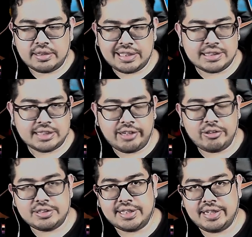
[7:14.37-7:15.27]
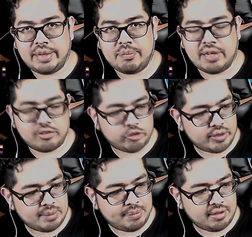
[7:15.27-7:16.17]
The entire time, as
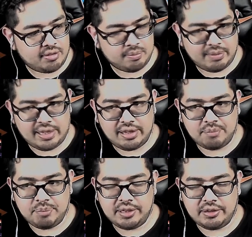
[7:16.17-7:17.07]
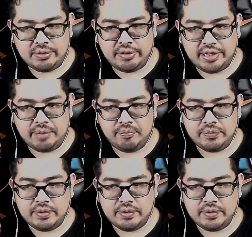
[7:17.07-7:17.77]
creepy as it may have been, right?